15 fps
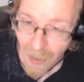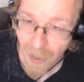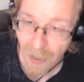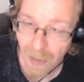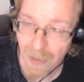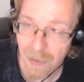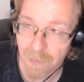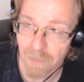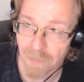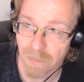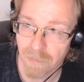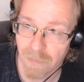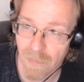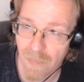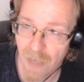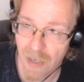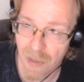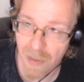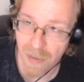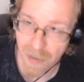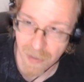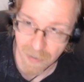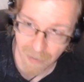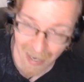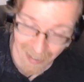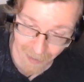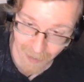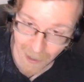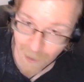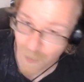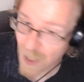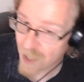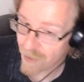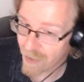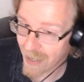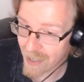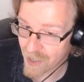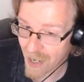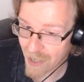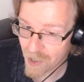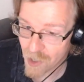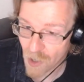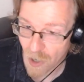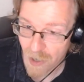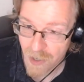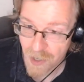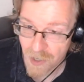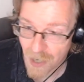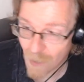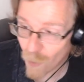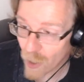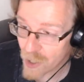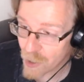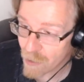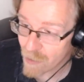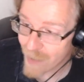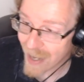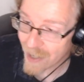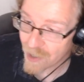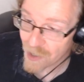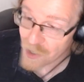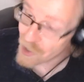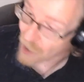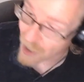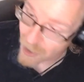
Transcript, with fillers: Um, the elevator pitch for Exile Stars is I want you to imagine Star